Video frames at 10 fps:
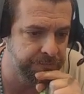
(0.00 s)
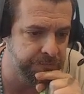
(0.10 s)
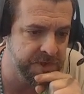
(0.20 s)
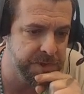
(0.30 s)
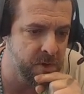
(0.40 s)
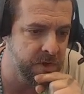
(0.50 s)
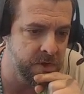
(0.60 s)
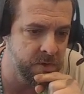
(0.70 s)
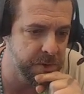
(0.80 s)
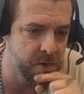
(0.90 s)
it only
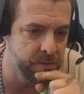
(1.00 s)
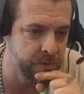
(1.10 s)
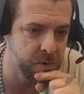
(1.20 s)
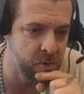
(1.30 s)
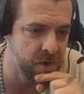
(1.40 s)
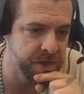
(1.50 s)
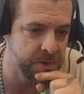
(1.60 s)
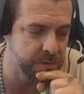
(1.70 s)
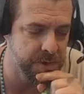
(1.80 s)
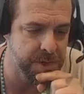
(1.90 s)
goes over the width
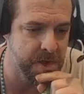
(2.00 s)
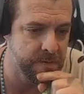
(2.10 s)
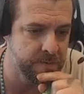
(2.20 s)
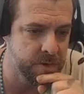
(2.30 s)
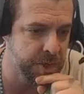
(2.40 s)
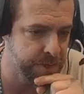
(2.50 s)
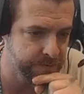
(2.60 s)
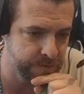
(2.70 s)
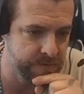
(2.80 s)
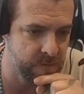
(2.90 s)
of itself, which
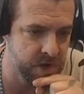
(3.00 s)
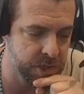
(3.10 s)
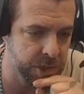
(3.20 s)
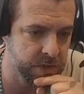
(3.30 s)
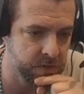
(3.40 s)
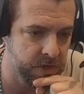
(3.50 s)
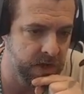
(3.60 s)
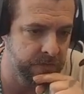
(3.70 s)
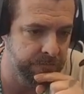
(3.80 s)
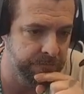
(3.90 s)
isn't very much,
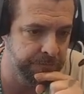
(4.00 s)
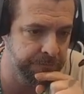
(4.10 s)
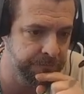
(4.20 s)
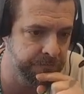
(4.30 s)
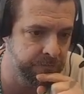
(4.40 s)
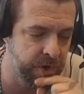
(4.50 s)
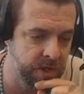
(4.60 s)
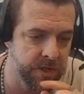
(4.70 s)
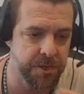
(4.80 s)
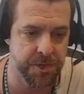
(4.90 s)
okay? Probably
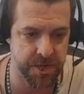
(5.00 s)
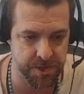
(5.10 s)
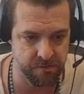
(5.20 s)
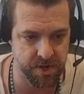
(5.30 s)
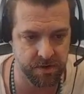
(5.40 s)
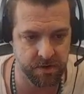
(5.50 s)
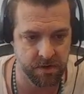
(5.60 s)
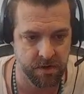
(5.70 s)
like a centimeter.